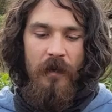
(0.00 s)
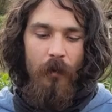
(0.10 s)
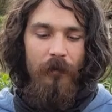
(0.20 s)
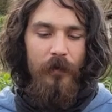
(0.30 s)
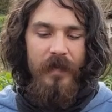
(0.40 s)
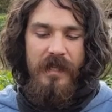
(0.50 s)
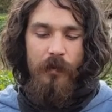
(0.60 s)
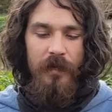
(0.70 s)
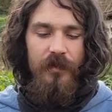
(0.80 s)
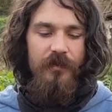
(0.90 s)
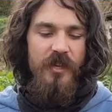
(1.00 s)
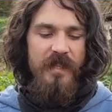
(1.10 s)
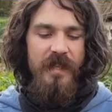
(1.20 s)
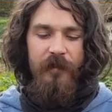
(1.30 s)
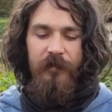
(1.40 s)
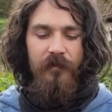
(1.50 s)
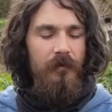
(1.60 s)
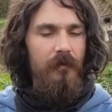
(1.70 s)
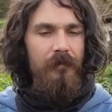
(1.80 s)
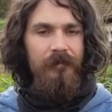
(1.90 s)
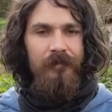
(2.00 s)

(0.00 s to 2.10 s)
Well, for this one you just have to,